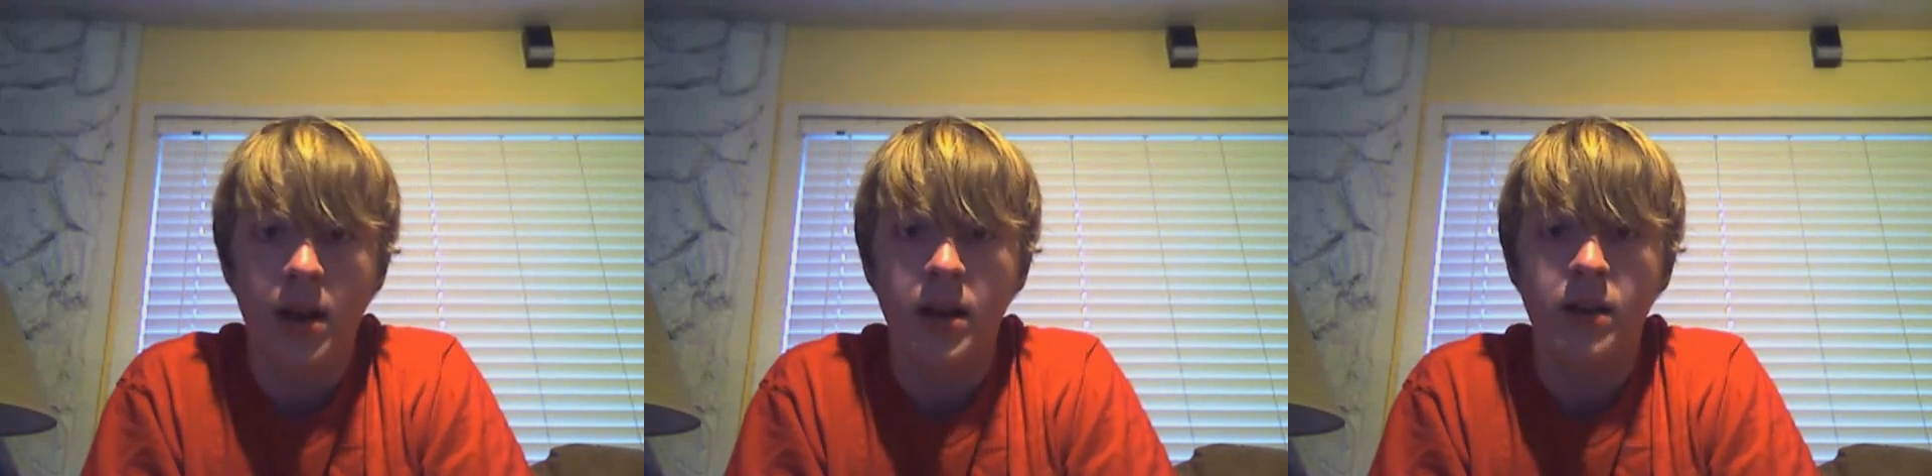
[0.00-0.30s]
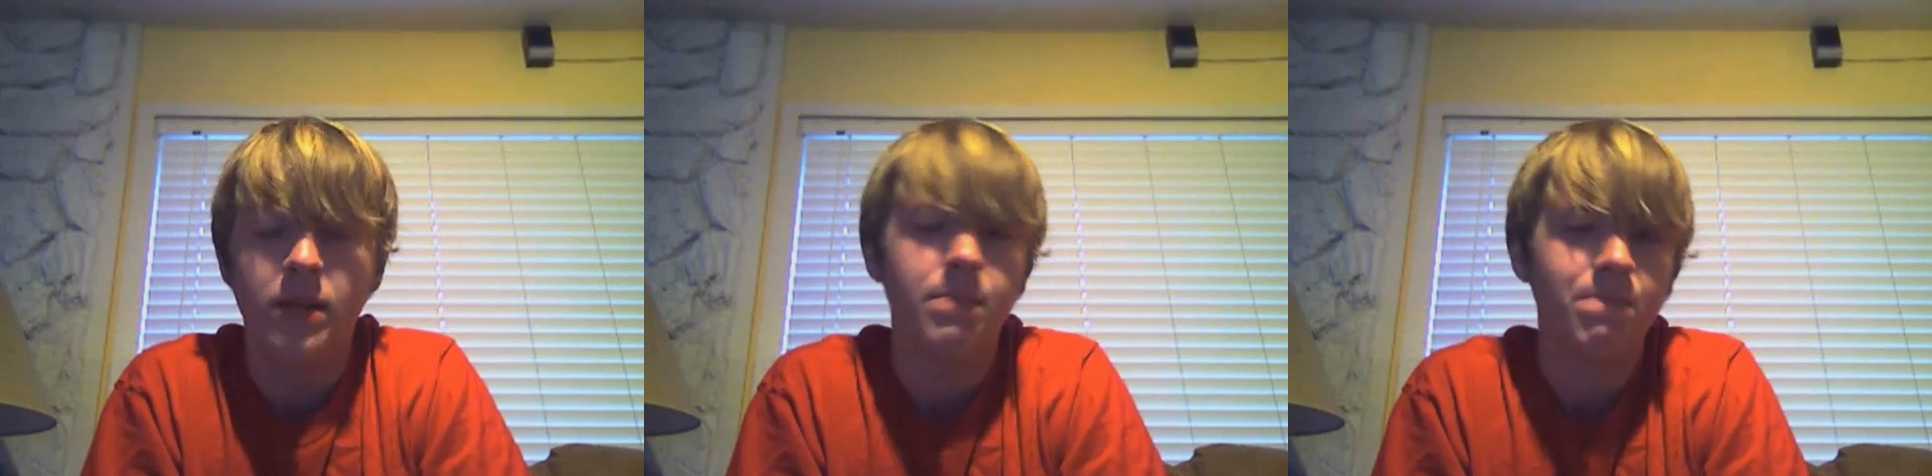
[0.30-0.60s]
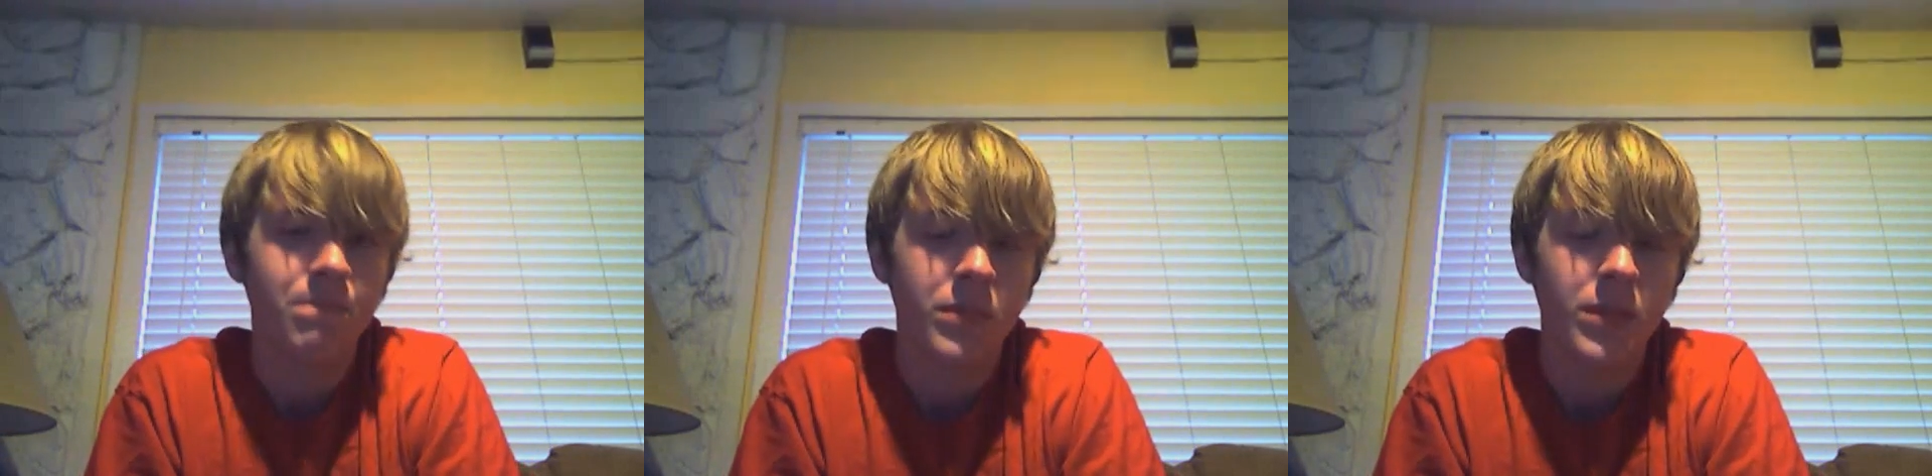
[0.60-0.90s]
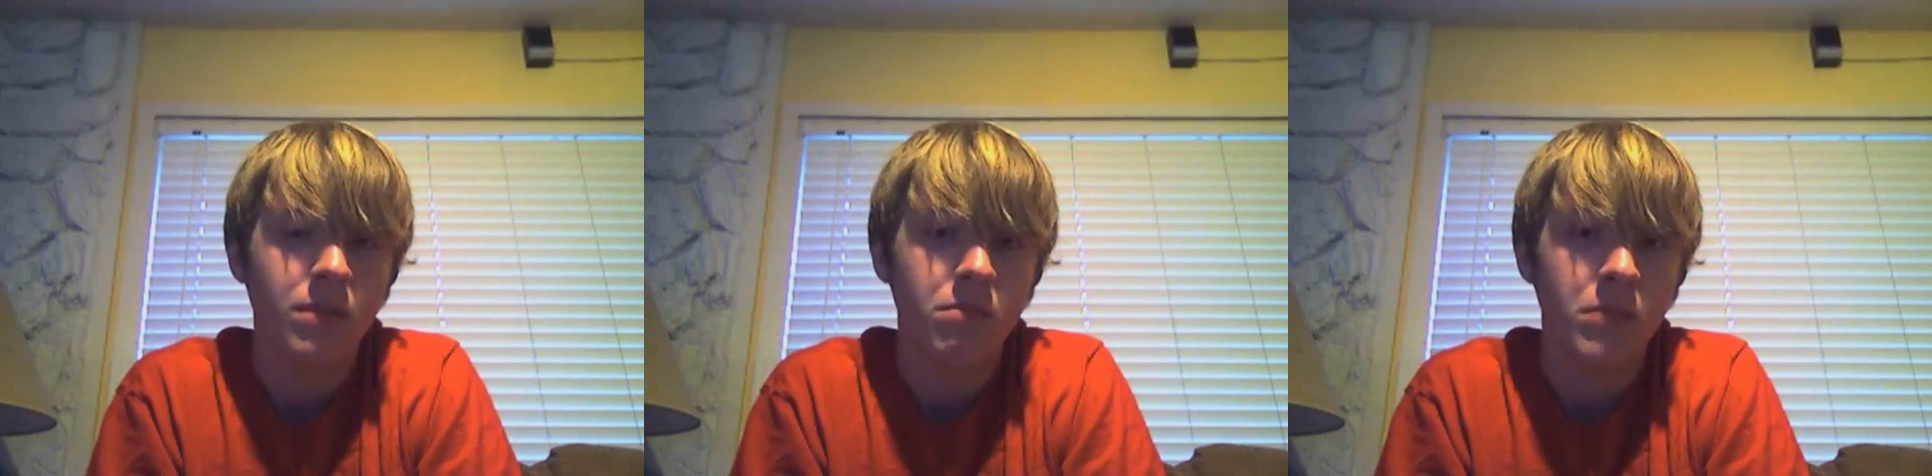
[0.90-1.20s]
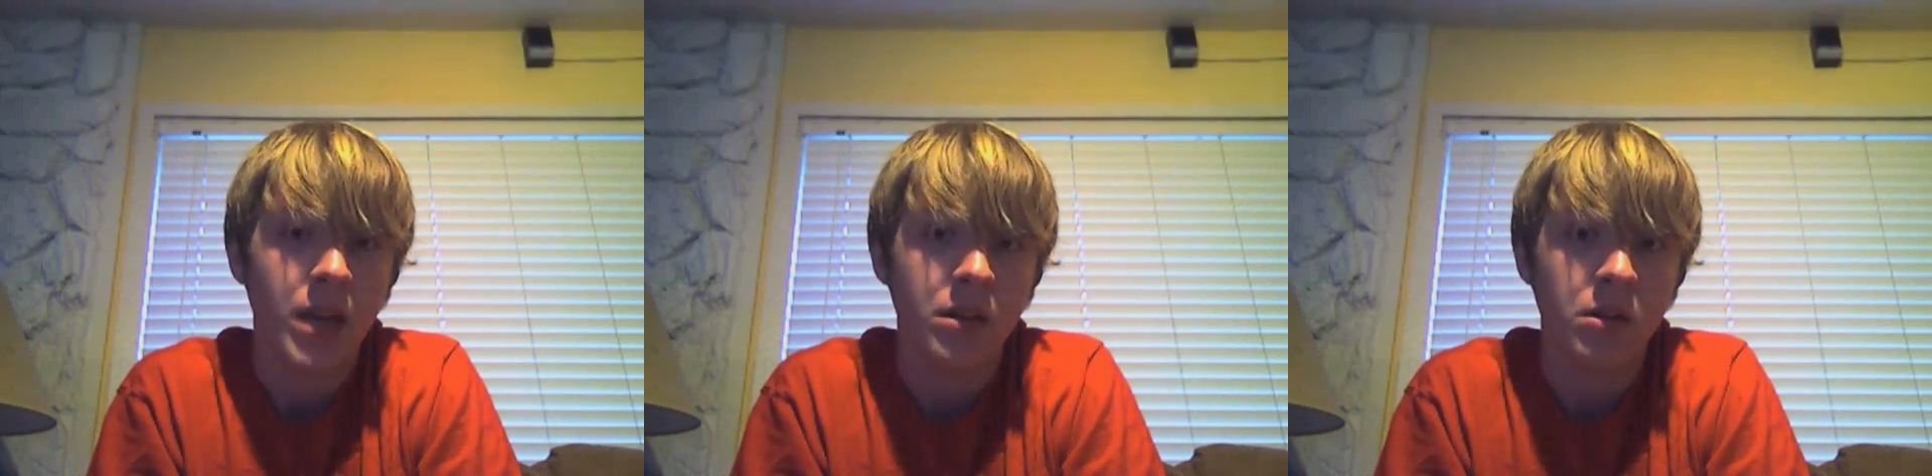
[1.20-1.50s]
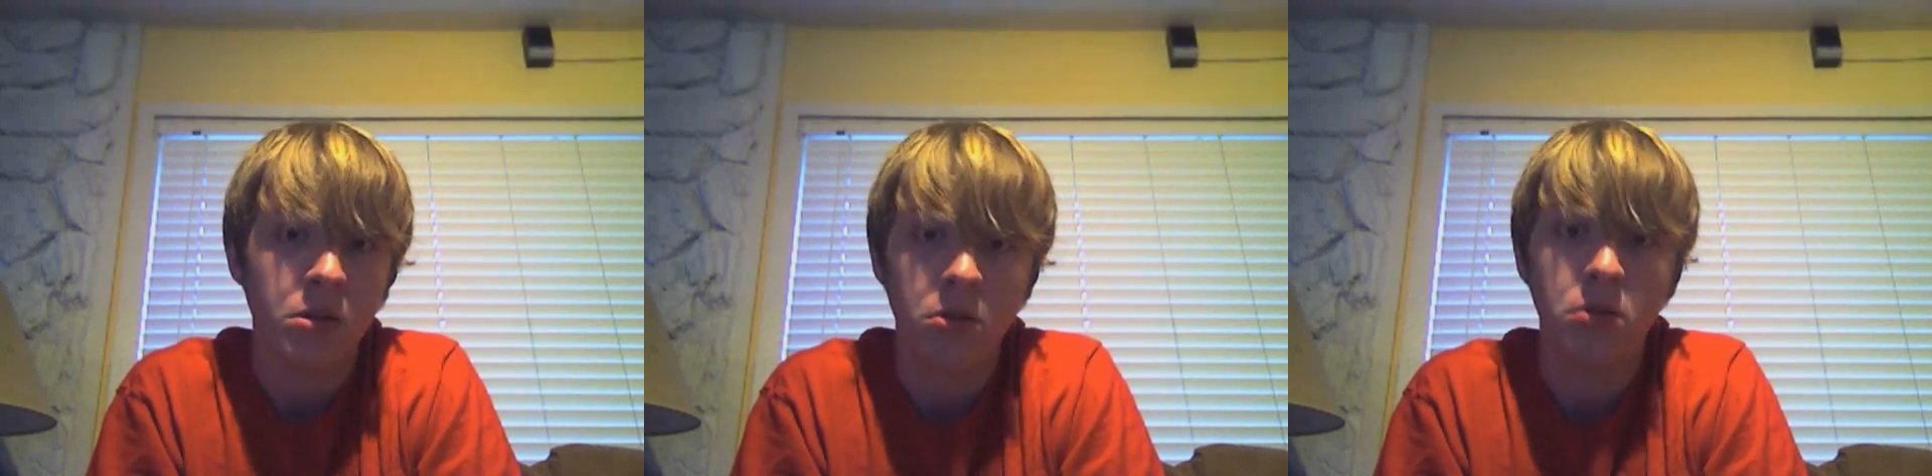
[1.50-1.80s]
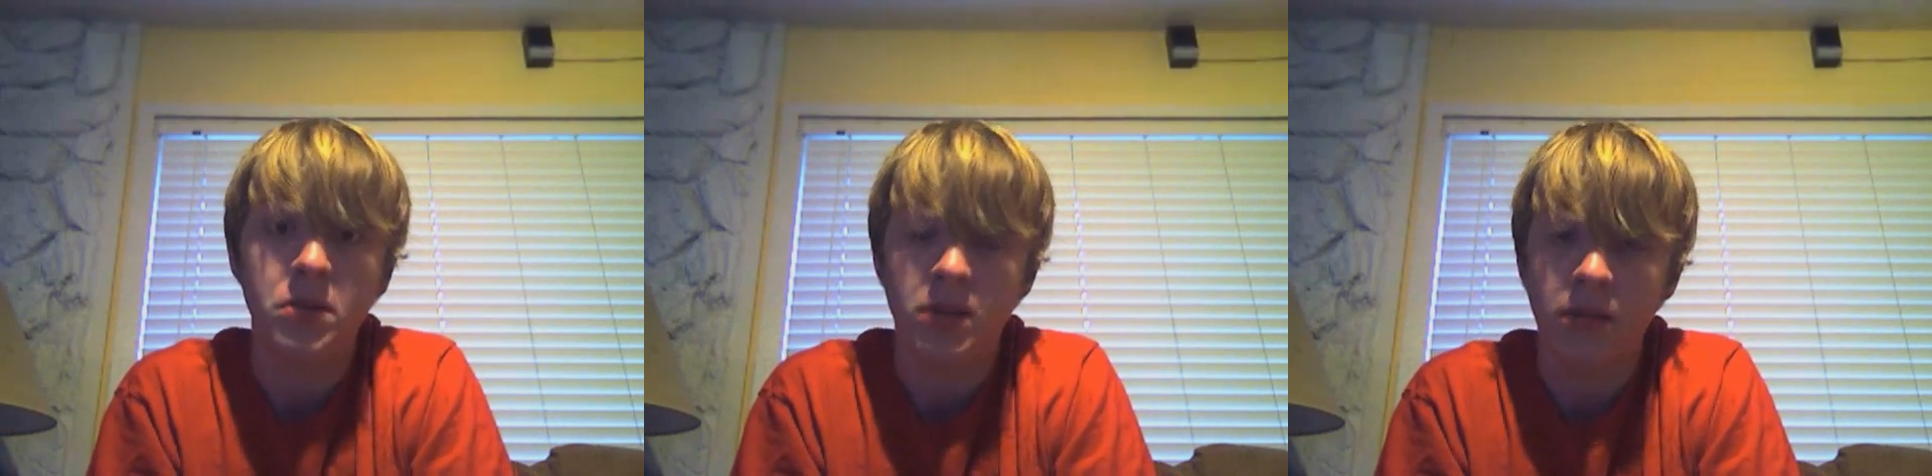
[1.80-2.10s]
And that
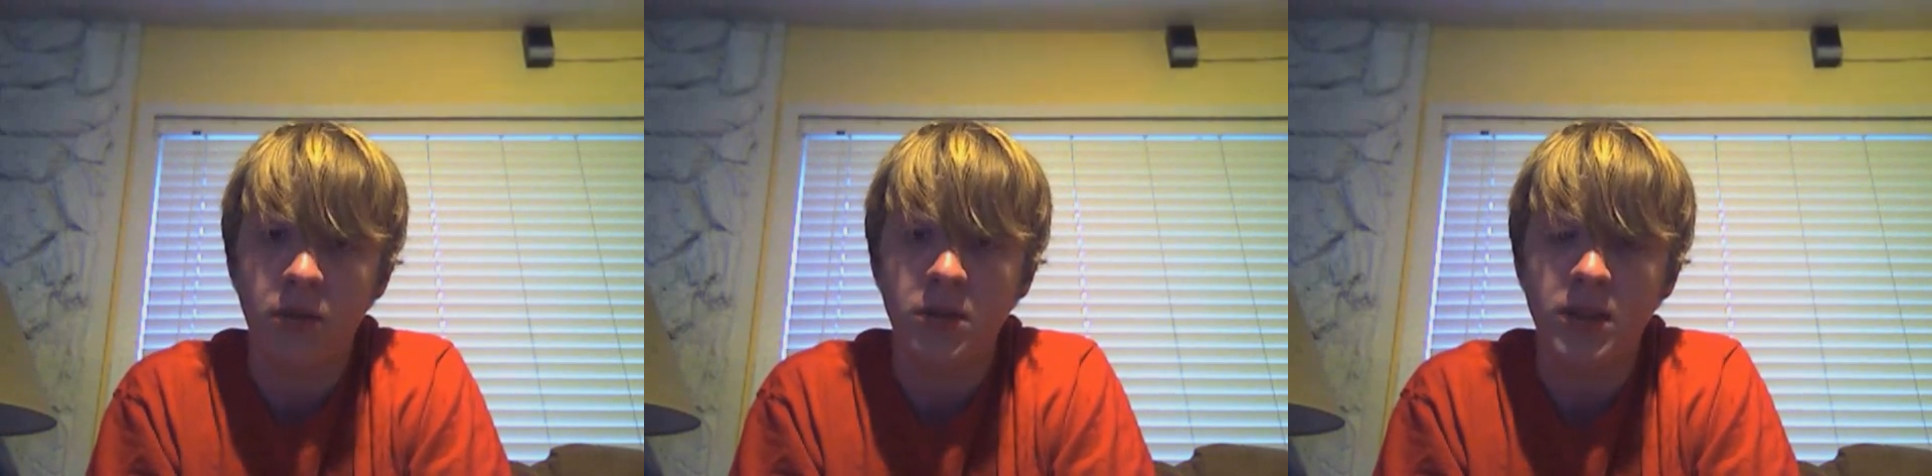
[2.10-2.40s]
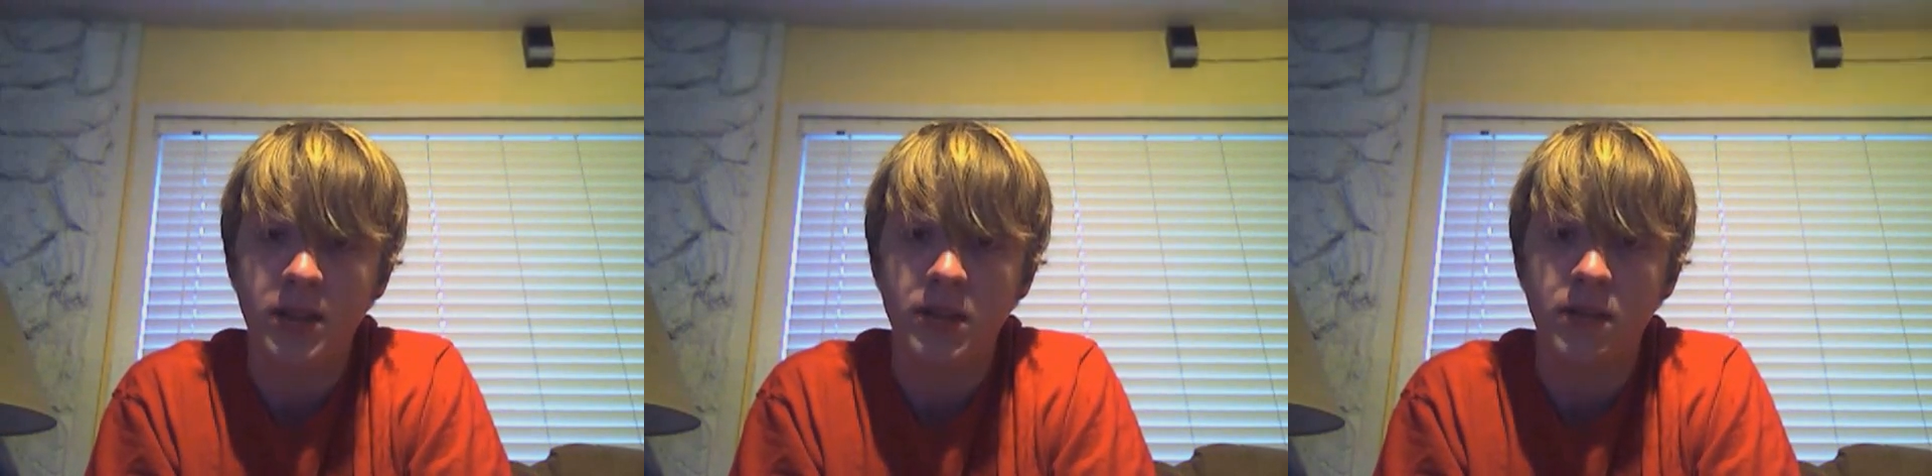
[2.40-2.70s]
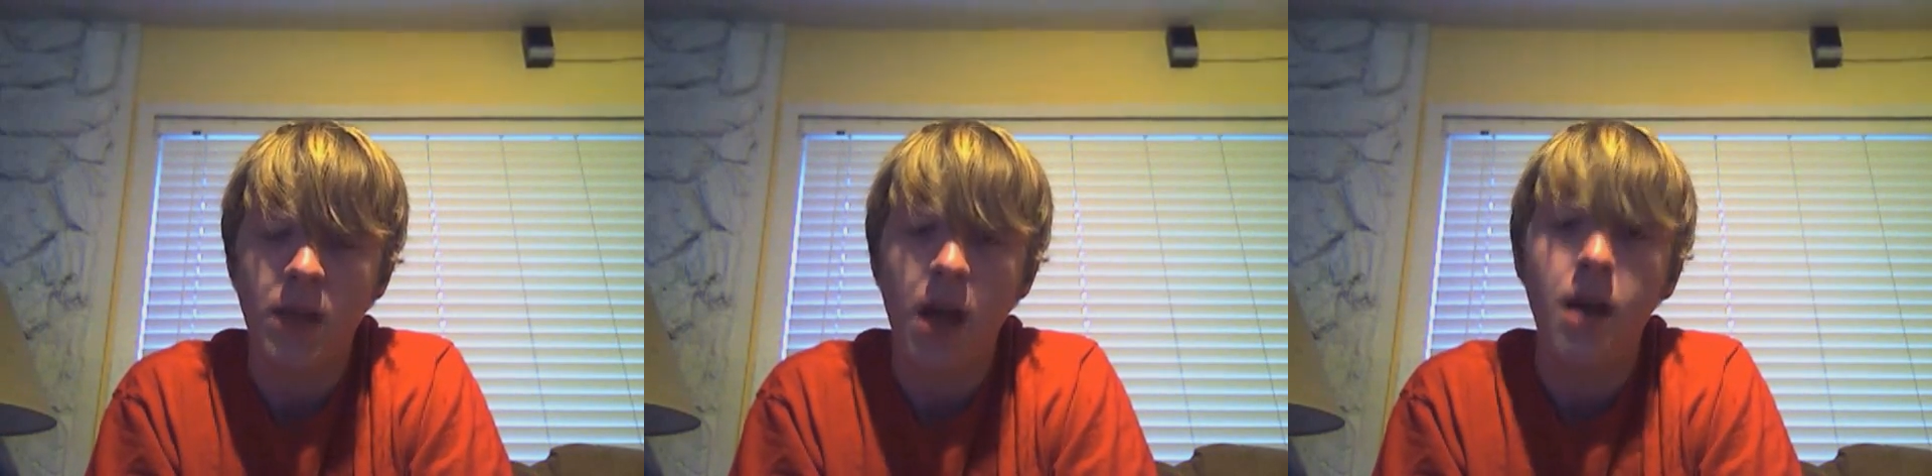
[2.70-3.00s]
concludes the first lesson.